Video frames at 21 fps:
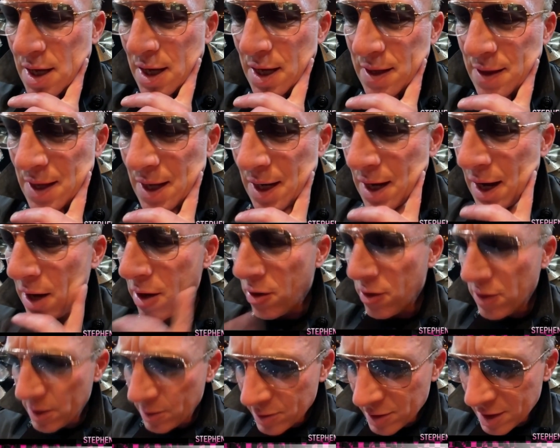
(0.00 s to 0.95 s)
And then I
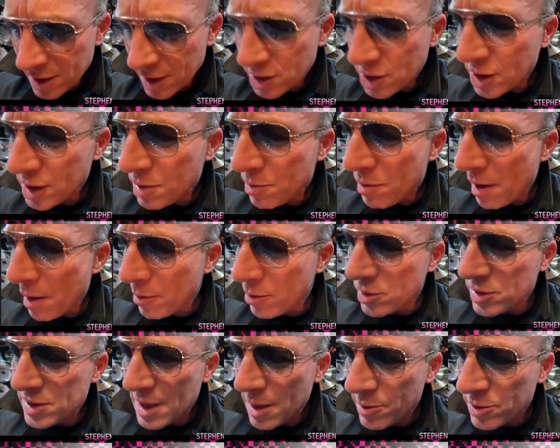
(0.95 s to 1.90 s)
heard he was in the Chili
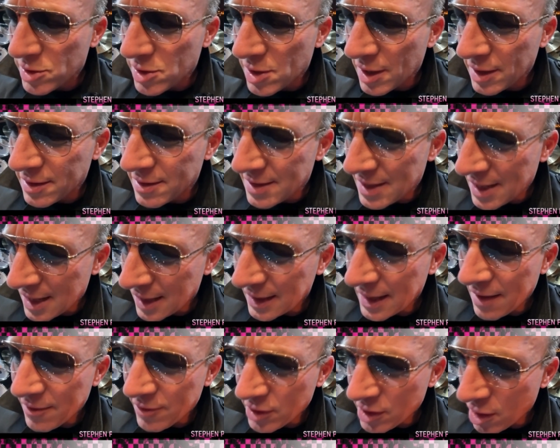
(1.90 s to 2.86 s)
Peppers. That was
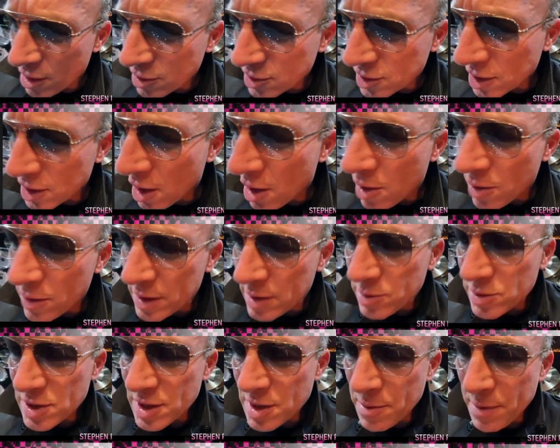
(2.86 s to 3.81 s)
11 years ago. He
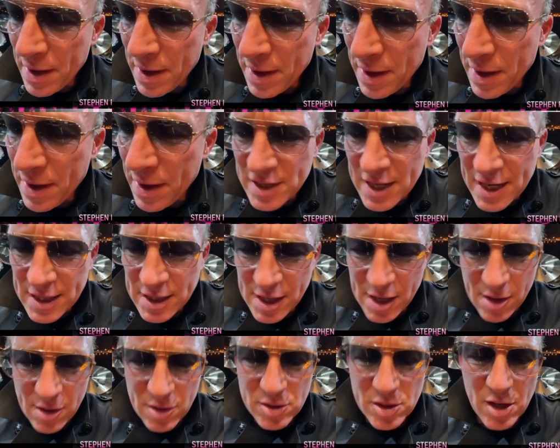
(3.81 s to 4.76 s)
was in the band for 10
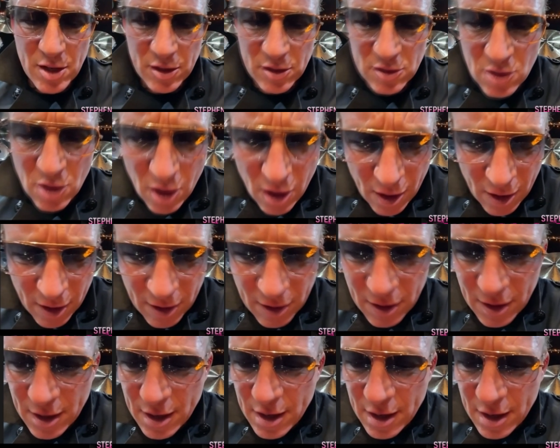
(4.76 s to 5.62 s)
years on guitar.